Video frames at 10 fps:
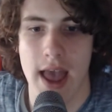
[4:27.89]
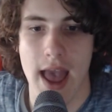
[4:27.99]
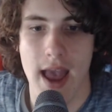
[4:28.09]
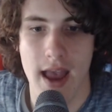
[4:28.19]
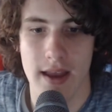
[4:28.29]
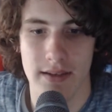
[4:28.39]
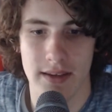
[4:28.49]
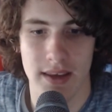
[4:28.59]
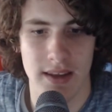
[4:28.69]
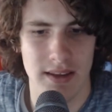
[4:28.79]
And
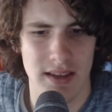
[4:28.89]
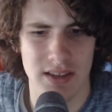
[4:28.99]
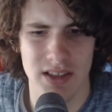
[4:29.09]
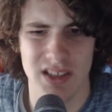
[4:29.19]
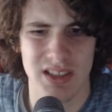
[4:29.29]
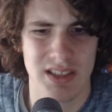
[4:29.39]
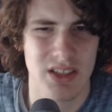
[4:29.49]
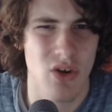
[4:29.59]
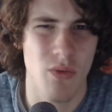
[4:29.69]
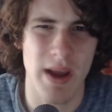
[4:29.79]
he did
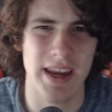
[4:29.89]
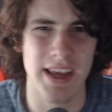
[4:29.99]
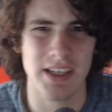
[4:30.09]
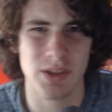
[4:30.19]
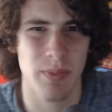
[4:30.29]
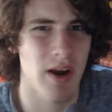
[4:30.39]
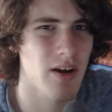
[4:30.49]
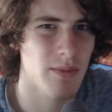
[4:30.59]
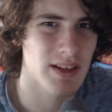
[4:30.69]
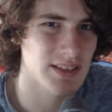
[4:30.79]
so many
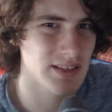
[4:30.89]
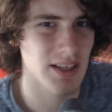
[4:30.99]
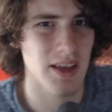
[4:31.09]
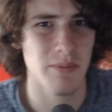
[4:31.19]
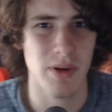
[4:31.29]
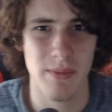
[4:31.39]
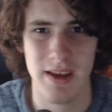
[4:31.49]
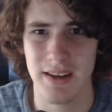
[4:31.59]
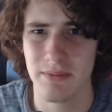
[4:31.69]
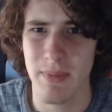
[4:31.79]
experiments. He
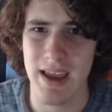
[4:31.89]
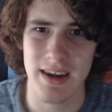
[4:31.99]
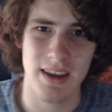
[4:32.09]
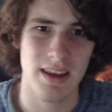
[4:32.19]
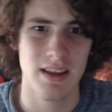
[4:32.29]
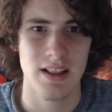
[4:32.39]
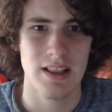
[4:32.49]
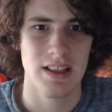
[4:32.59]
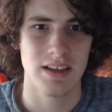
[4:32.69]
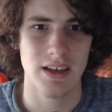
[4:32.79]
implemented many
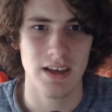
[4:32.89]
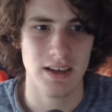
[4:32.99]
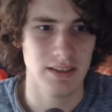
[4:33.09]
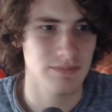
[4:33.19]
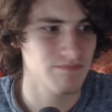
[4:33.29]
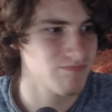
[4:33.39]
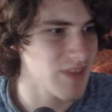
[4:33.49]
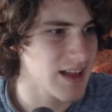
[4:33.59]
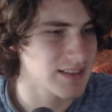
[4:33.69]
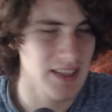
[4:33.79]

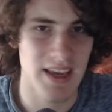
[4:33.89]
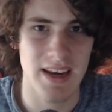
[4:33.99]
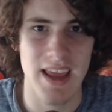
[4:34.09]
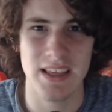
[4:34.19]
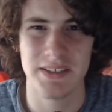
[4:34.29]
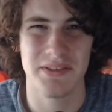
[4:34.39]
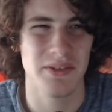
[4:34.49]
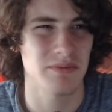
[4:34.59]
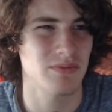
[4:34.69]
DNAs from